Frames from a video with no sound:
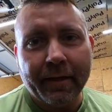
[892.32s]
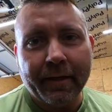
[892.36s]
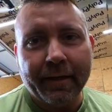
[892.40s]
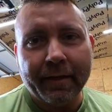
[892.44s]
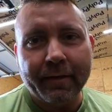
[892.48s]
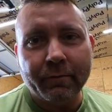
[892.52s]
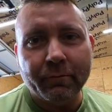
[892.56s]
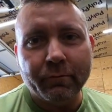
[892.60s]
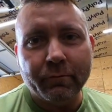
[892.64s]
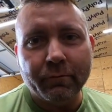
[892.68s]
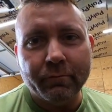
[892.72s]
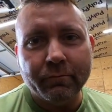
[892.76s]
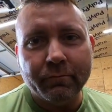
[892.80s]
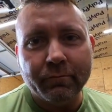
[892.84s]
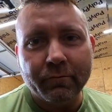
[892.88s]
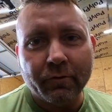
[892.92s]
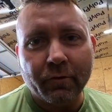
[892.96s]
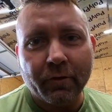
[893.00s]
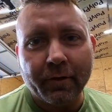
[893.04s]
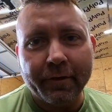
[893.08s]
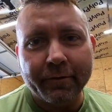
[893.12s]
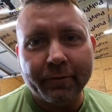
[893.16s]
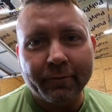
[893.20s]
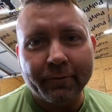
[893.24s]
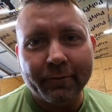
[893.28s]
angle
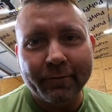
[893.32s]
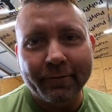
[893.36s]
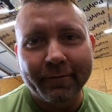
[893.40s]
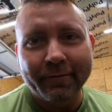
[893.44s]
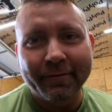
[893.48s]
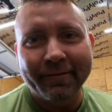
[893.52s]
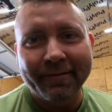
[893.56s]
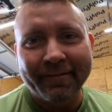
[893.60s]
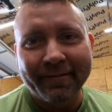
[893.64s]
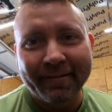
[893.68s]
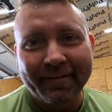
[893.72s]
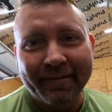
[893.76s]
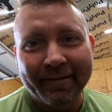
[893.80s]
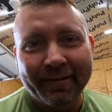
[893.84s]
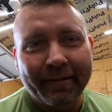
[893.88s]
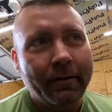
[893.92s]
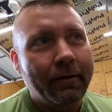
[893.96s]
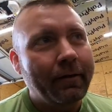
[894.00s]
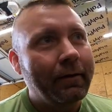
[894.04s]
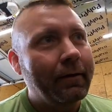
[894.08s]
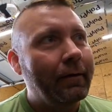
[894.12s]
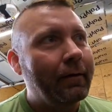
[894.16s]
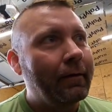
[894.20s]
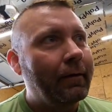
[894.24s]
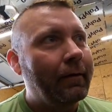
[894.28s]
grinder.
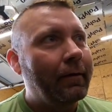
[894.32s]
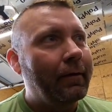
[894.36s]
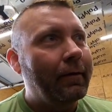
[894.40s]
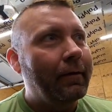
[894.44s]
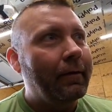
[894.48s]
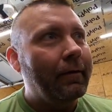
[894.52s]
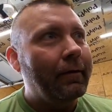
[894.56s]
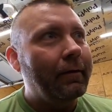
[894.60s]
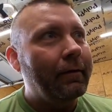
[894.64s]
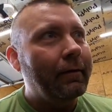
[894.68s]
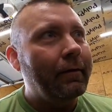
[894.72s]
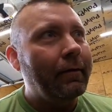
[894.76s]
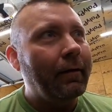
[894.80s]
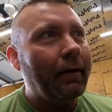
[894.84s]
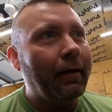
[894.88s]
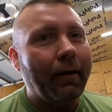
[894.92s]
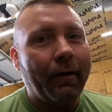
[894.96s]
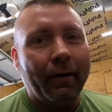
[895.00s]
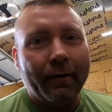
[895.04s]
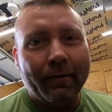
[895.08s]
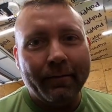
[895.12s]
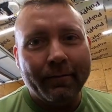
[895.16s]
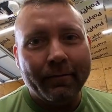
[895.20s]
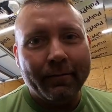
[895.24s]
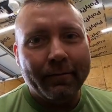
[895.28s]

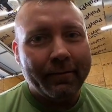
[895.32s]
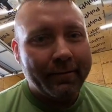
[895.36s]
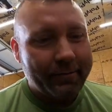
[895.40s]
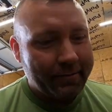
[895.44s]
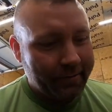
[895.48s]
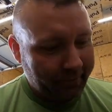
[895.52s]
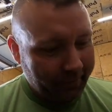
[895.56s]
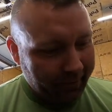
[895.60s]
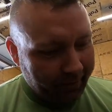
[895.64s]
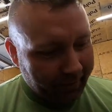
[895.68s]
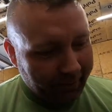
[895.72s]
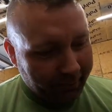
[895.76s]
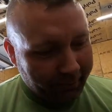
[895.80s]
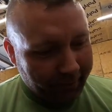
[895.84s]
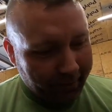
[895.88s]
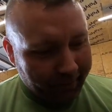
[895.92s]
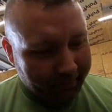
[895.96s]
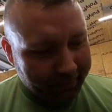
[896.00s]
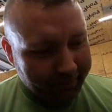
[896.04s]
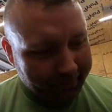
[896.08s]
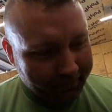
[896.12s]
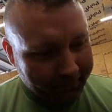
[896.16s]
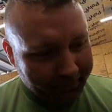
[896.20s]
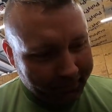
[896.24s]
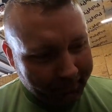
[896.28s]
Yeah. So
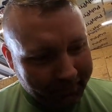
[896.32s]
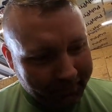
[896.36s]
anyway,